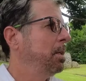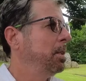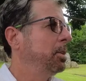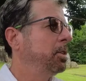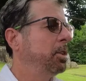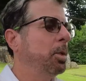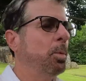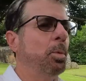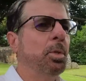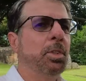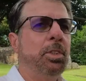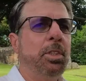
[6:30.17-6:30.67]

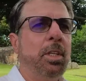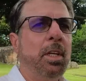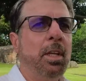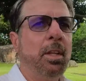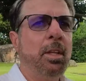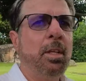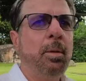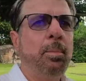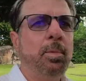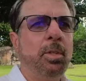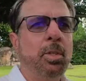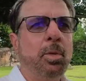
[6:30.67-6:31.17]
So we'll see how
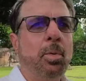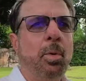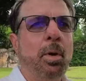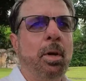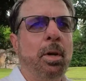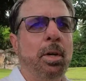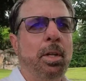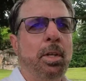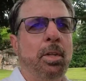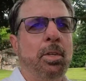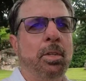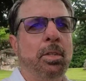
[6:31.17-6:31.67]
the image
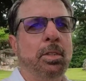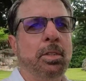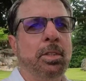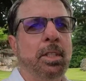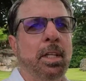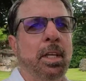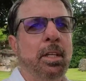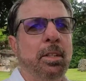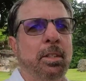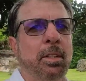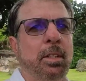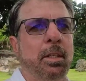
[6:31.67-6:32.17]
quality turns
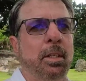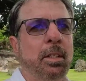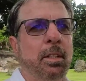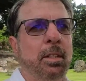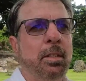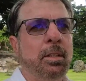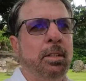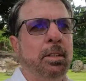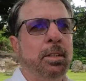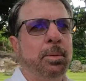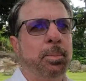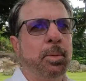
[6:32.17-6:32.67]
out,
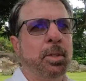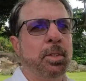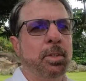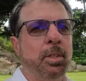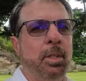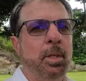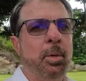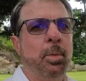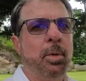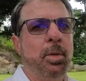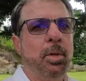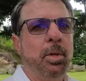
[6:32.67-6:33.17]

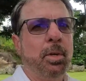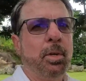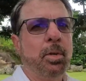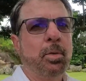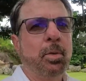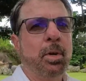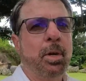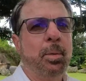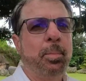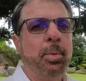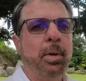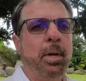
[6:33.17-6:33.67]
especially when you're
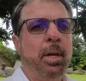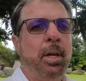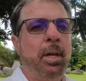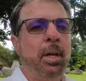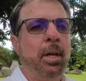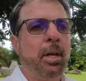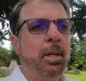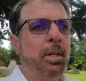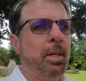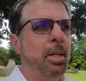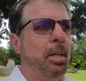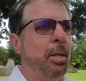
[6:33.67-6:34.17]
cropping in
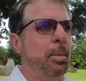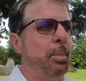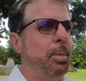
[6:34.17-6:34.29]
on the